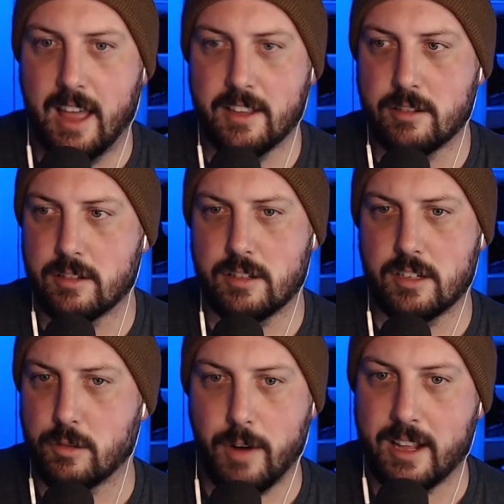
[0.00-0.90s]
and this is
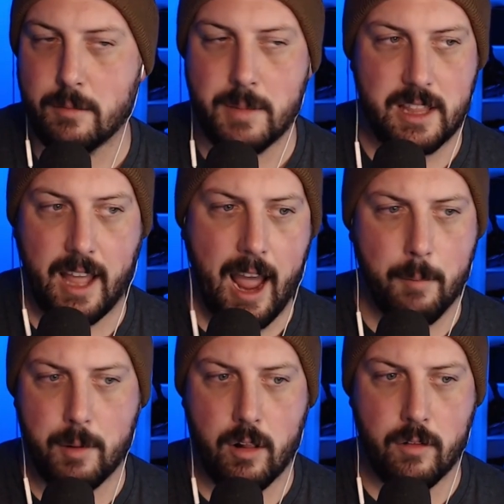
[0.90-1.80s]
just a regular meet. They
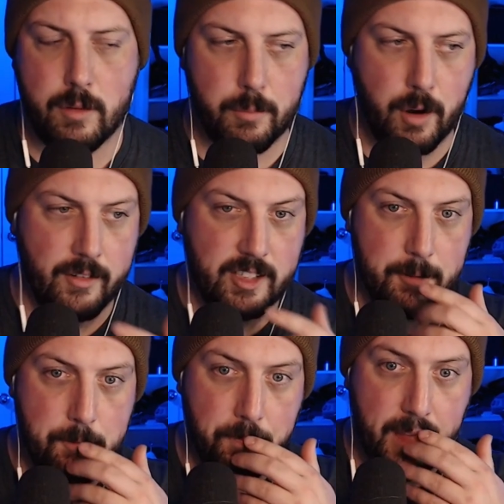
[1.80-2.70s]
happen all over the
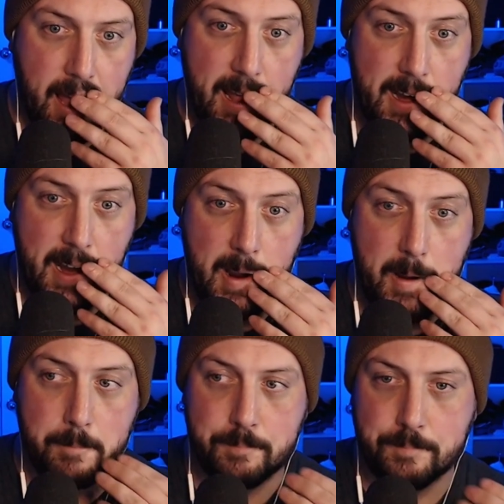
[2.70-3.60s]
province, and
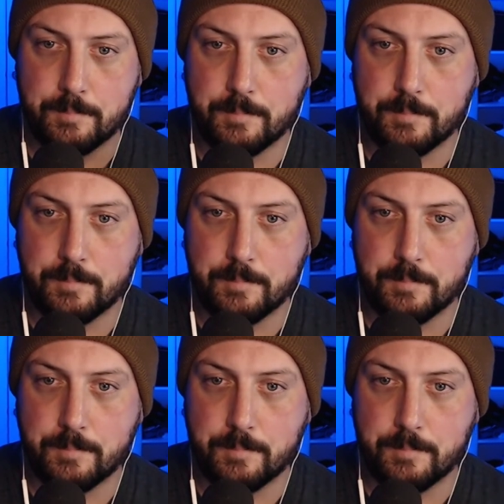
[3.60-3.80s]
um